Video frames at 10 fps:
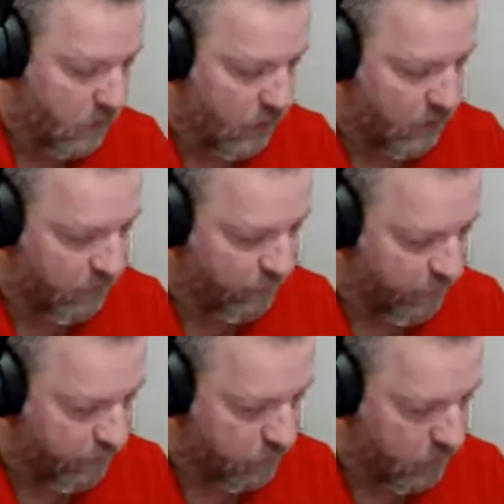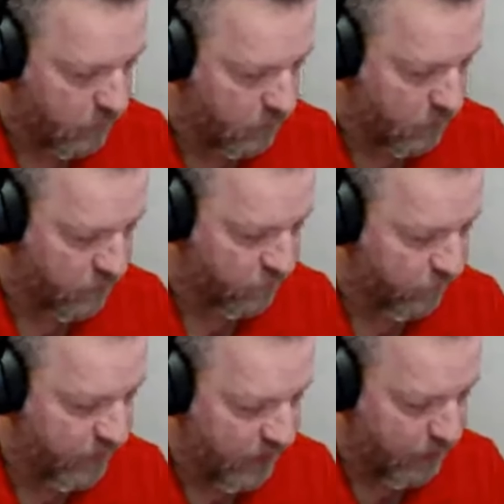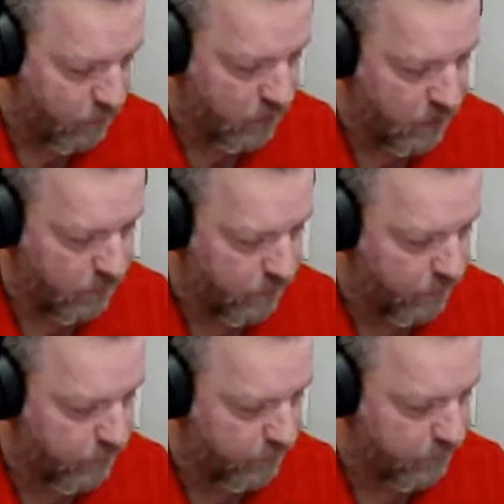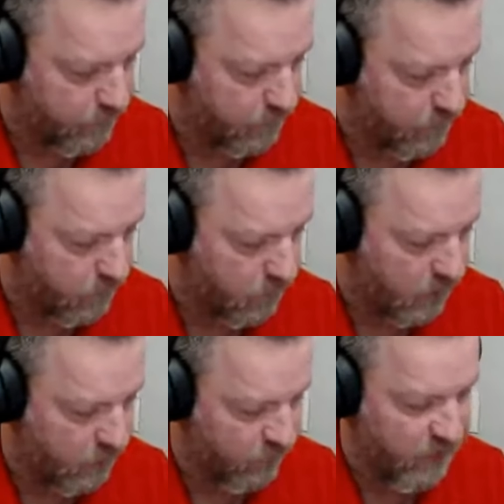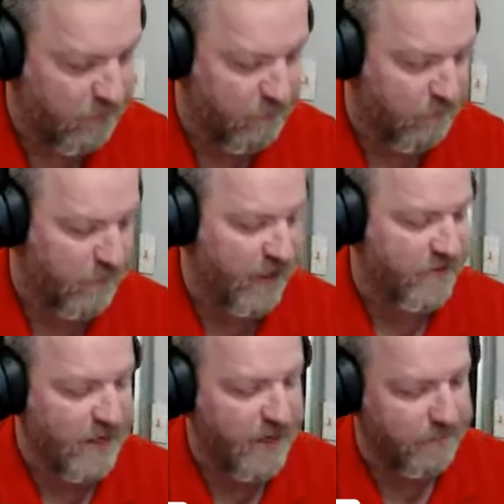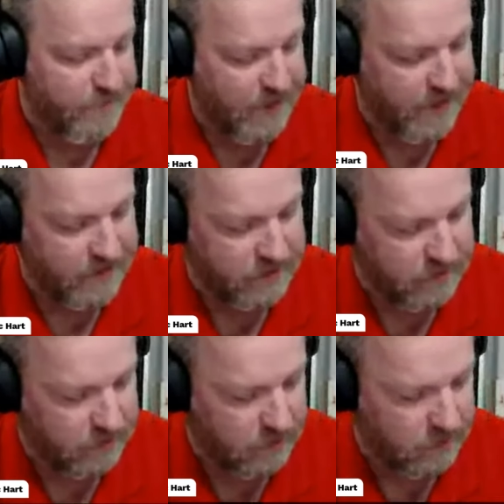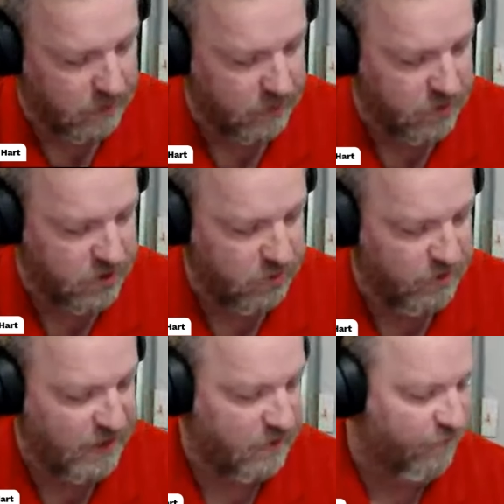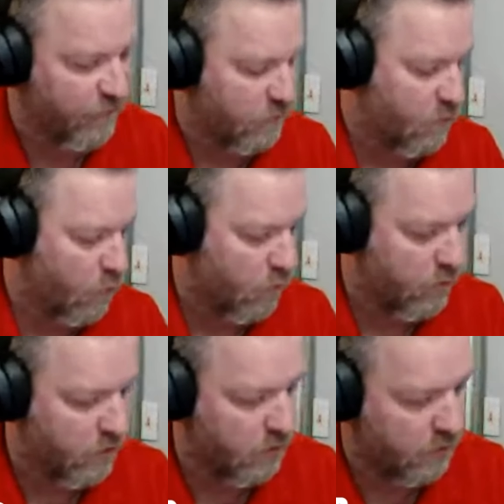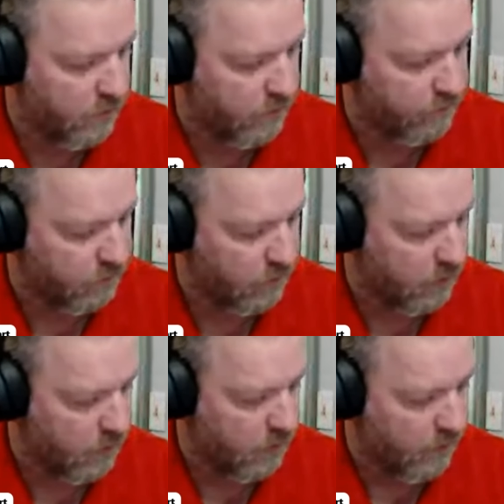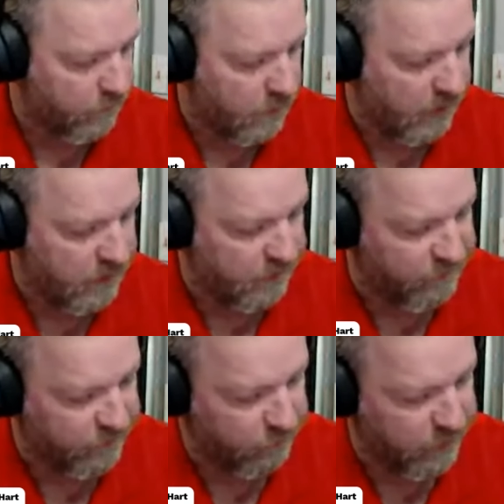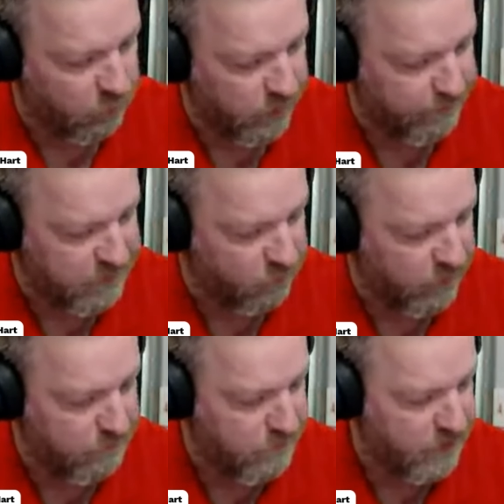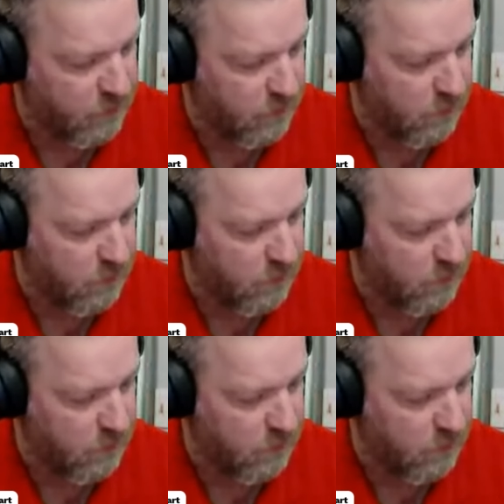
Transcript: If 3 came up and we made that pass, 2 would have to fill corner. And if 3 ripped and went middle,